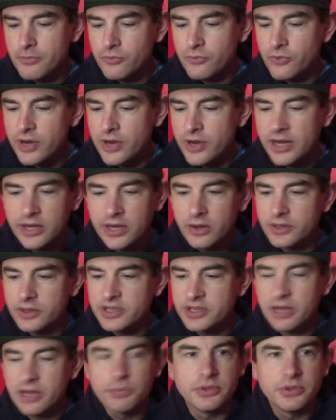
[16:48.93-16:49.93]
Really
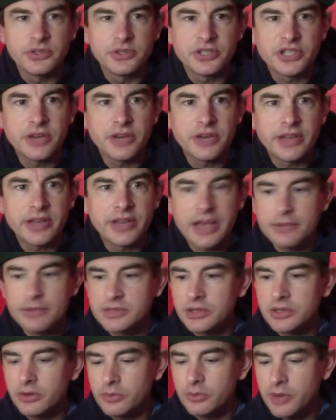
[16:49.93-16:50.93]
nice uppers. It generally
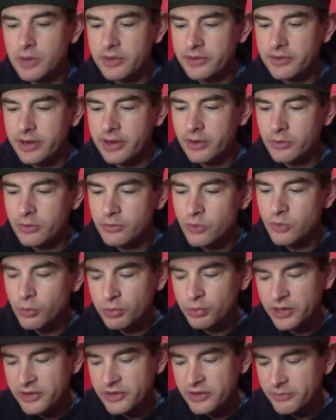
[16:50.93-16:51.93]
kept a lot of the weather out. More
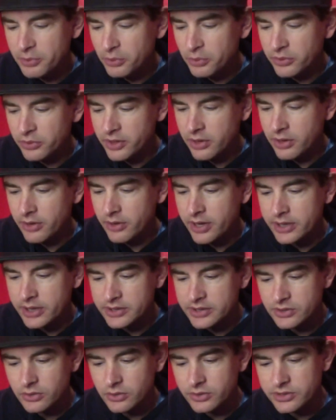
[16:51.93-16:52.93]
breathable than the current
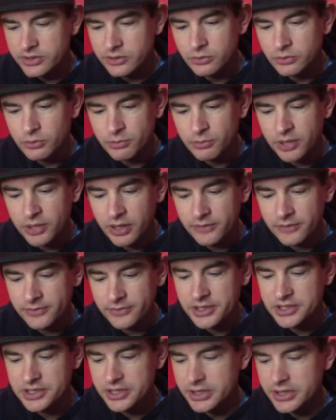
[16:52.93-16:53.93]
Etnies got. There's a lot more
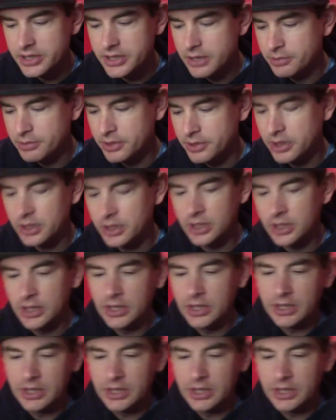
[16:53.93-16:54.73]
perforation in the upper.